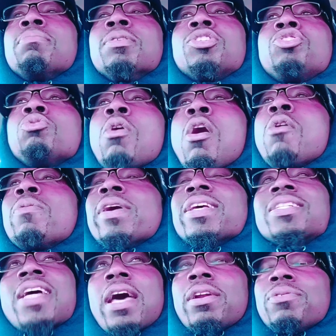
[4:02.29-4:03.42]
but you
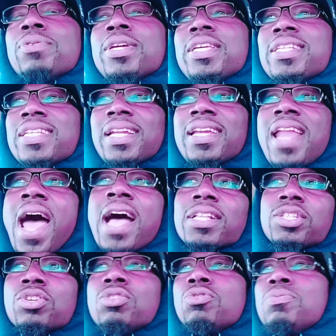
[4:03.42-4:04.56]
always got a reason not
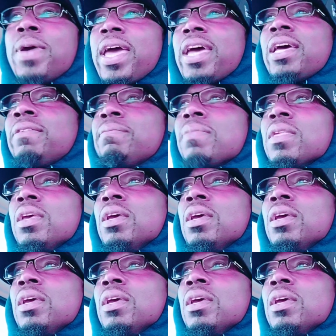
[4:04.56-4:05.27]
to, man.